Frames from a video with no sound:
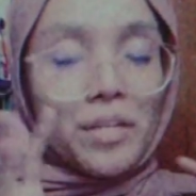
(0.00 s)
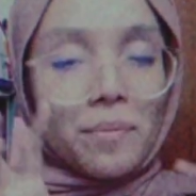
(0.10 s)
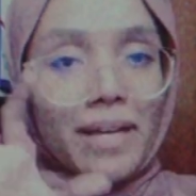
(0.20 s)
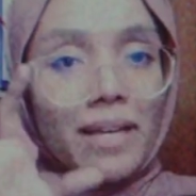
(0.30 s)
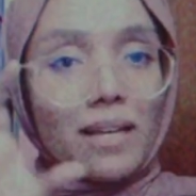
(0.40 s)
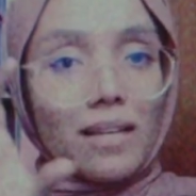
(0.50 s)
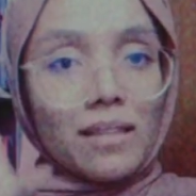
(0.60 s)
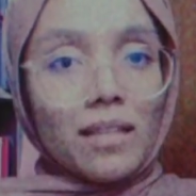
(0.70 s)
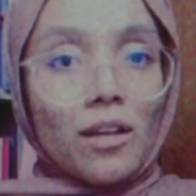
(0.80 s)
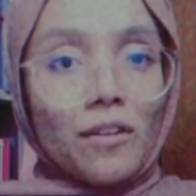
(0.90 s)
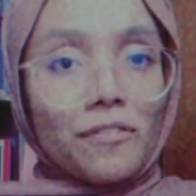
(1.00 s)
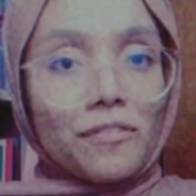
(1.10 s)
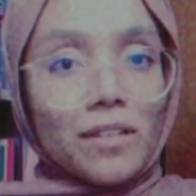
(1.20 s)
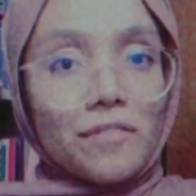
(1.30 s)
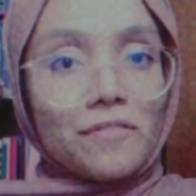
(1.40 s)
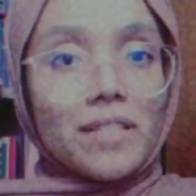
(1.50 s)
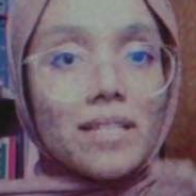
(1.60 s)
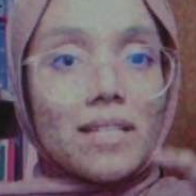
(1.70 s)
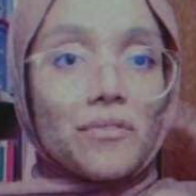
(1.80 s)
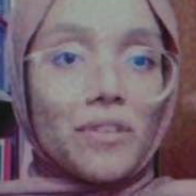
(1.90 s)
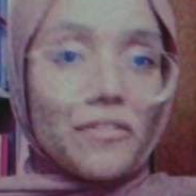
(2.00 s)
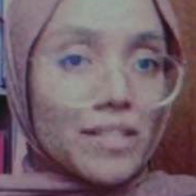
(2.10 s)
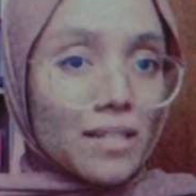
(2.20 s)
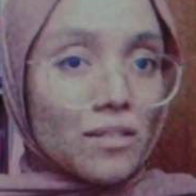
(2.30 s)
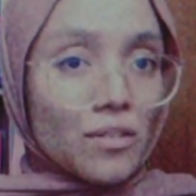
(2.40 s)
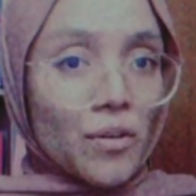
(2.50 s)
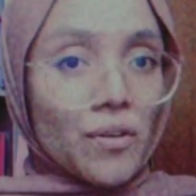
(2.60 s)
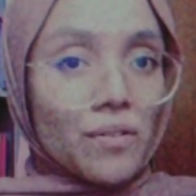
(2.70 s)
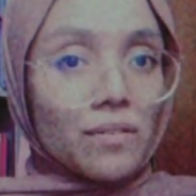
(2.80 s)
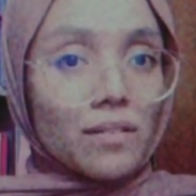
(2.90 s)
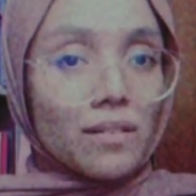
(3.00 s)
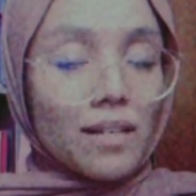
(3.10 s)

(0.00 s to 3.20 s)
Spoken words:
when you buy the Loft versus Riverson Soho,